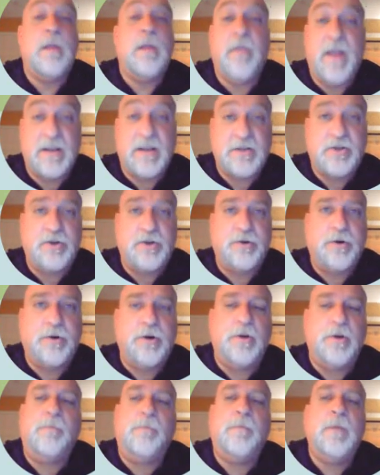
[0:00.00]
That's
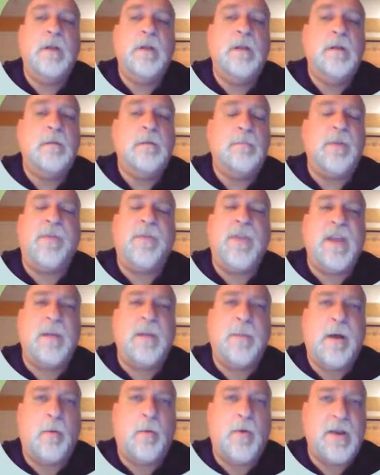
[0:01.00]
true. But think
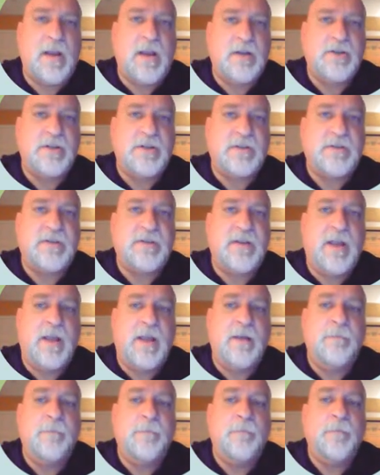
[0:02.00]
about what I just said.
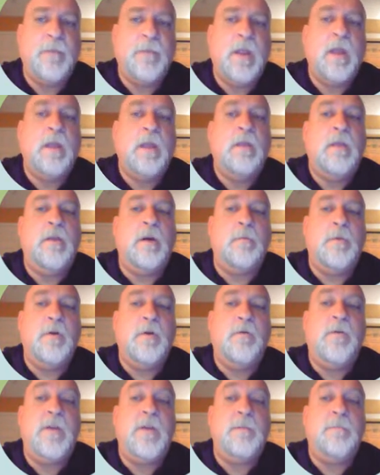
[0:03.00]
They're
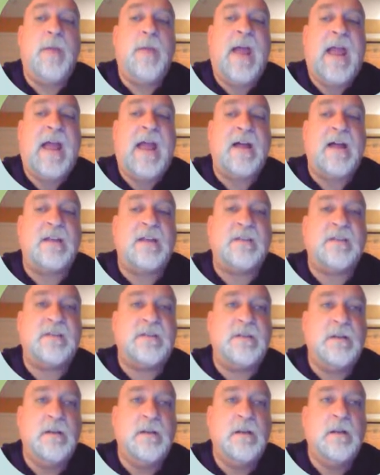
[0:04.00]
moving
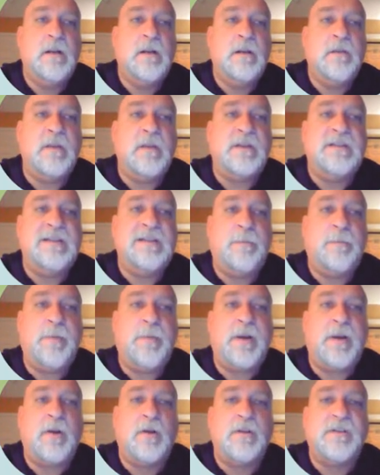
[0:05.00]
past the
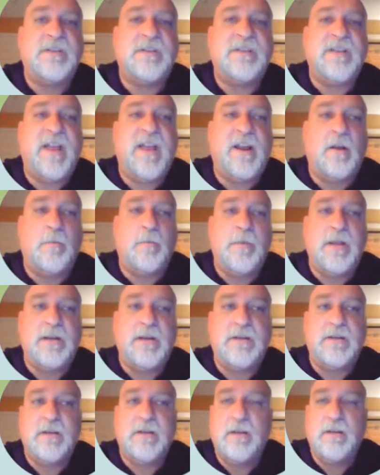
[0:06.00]
typical
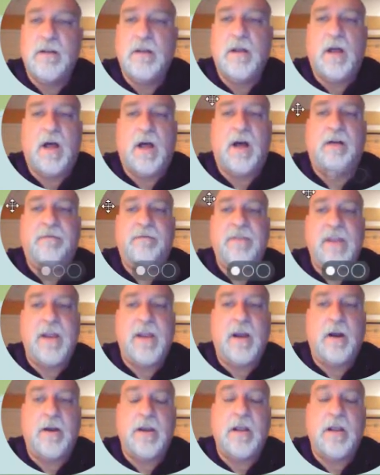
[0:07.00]
settlement of the
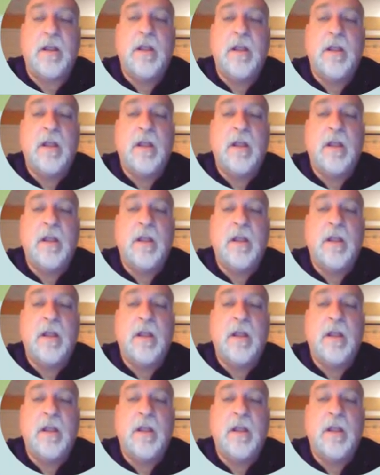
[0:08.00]
area.